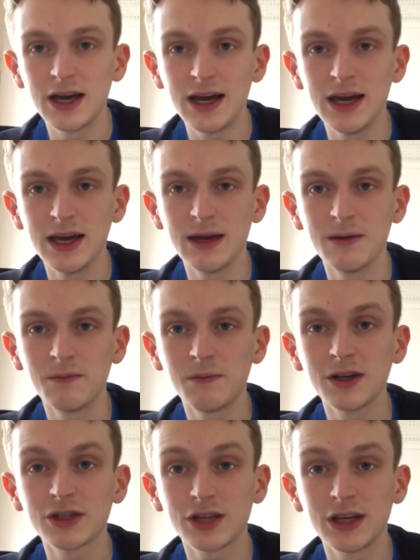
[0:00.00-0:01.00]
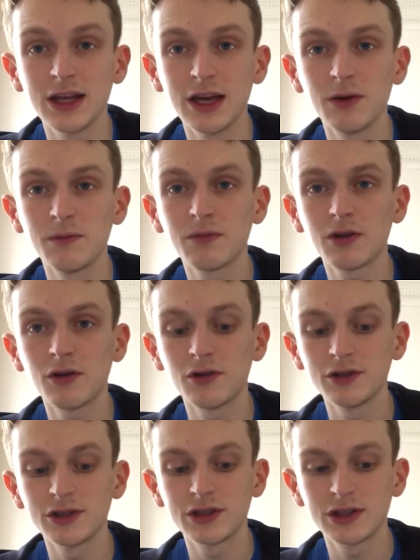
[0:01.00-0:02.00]
which can help
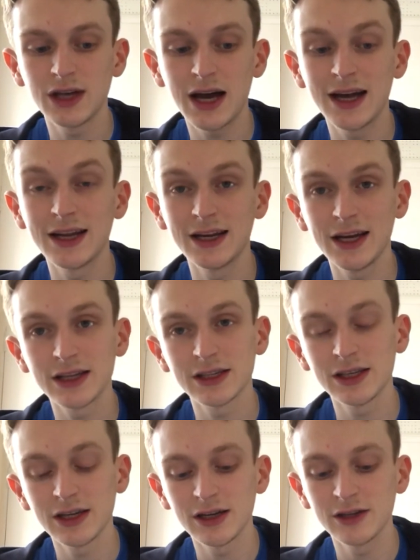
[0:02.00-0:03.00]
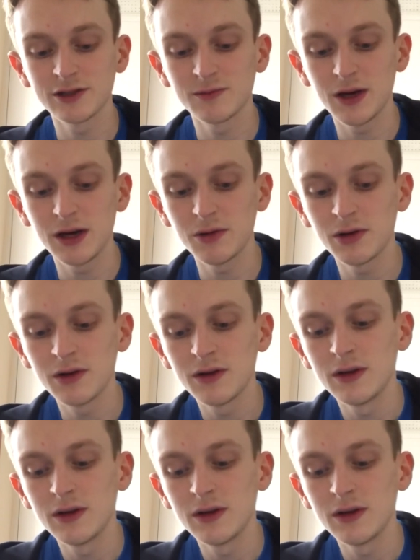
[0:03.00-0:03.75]
cause anorexia as well.